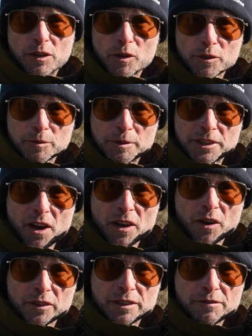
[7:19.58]
I've got some
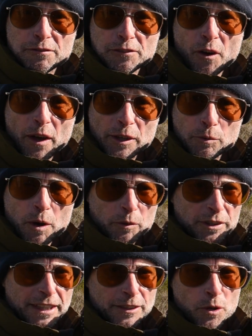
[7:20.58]
Skylarks in flight as well,
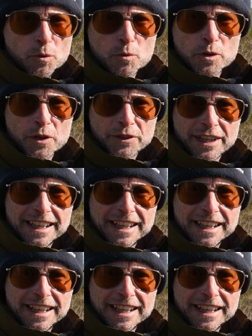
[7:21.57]
so it's all good.